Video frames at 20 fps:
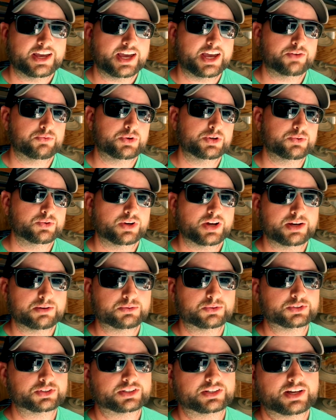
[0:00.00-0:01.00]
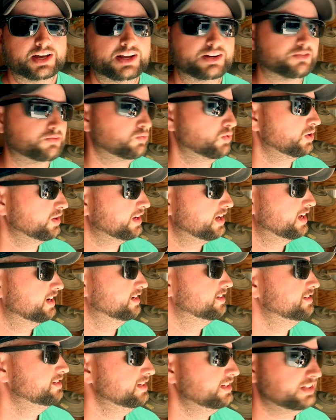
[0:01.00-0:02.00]
and we were able to kind of work out
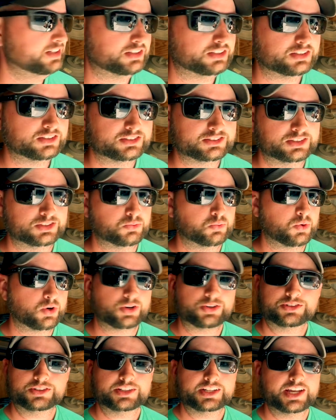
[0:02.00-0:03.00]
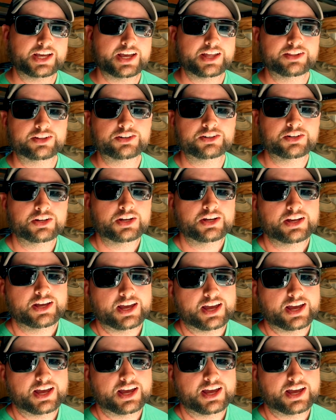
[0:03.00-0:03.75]
a deal to work together